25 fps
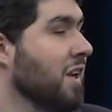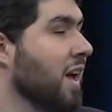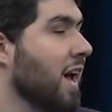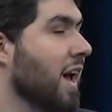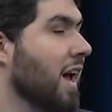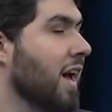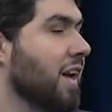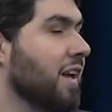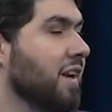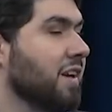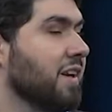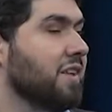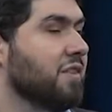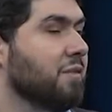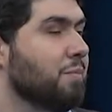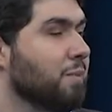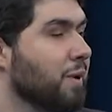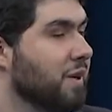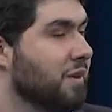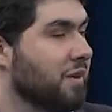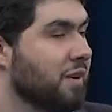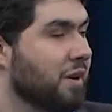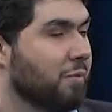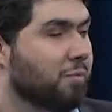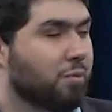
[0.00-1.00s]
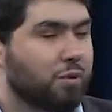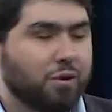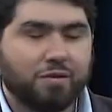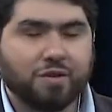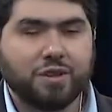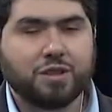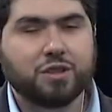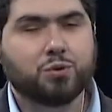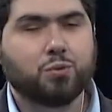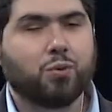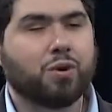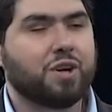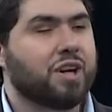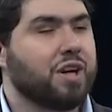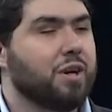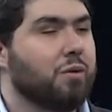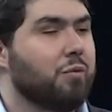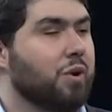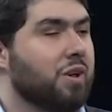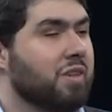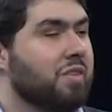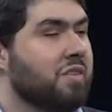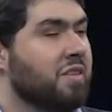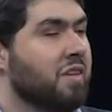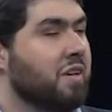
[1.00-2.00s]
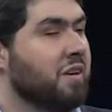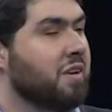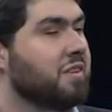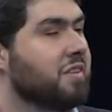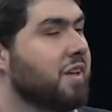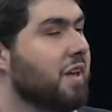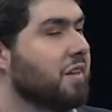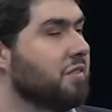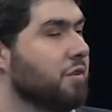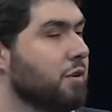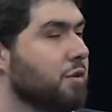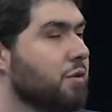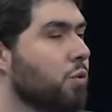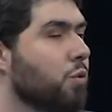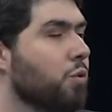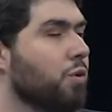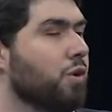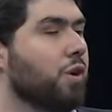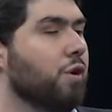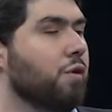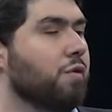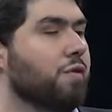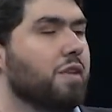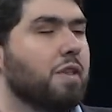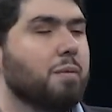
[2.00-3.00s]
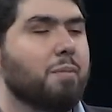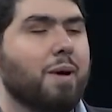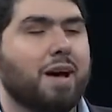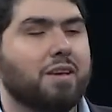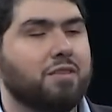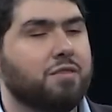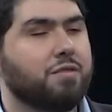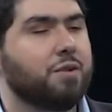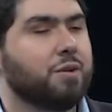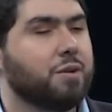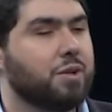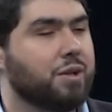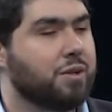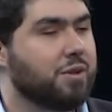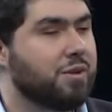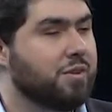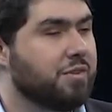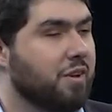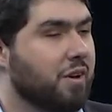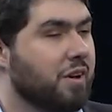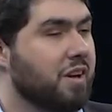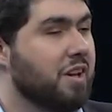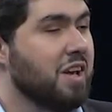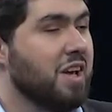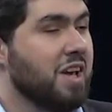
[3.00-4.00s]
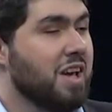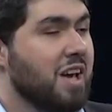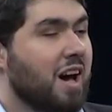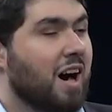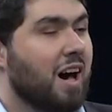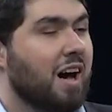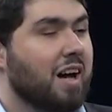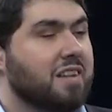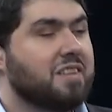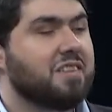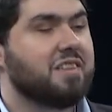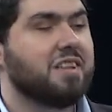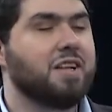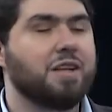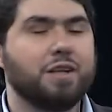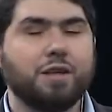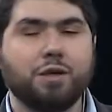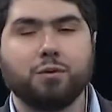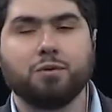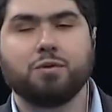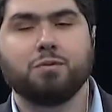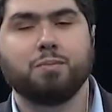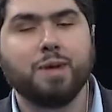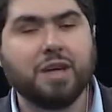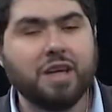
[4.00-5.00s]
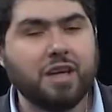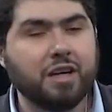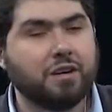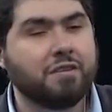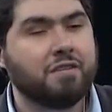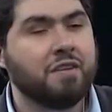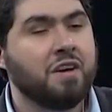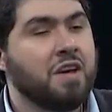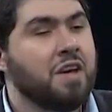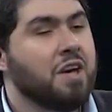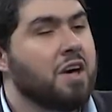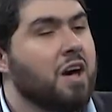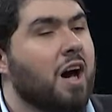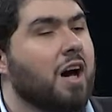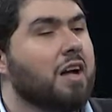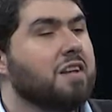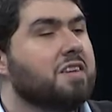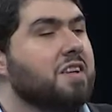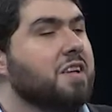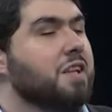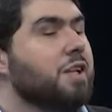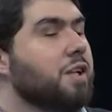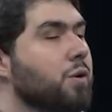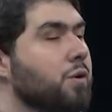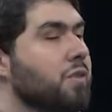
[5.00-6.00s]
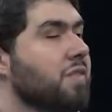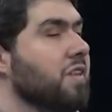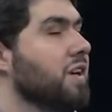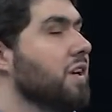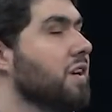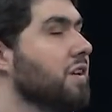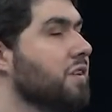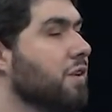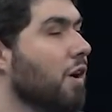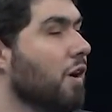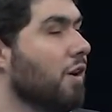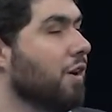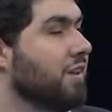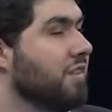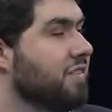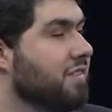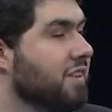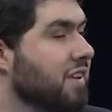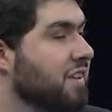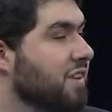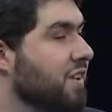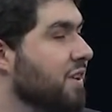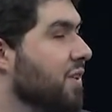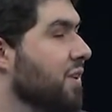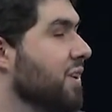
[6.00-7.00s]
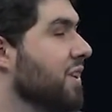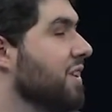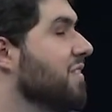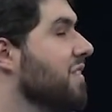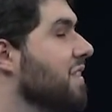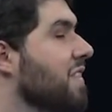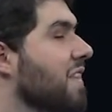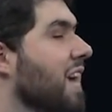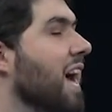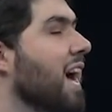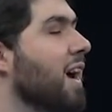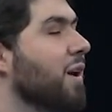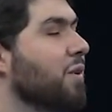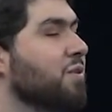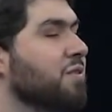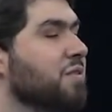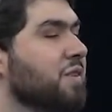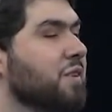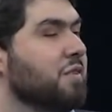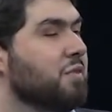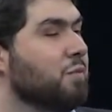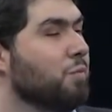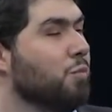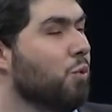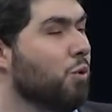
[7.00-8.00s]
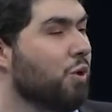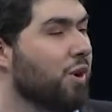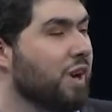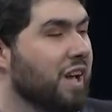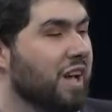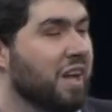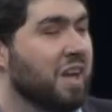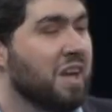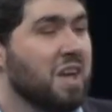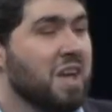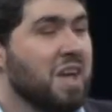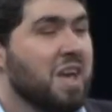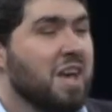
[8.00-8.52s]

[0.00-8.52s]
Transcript: And it's been a privilege working with Tessitura over the past few years on TNU. Speaking of TNU, I think Nara Zittner is in the house this morning.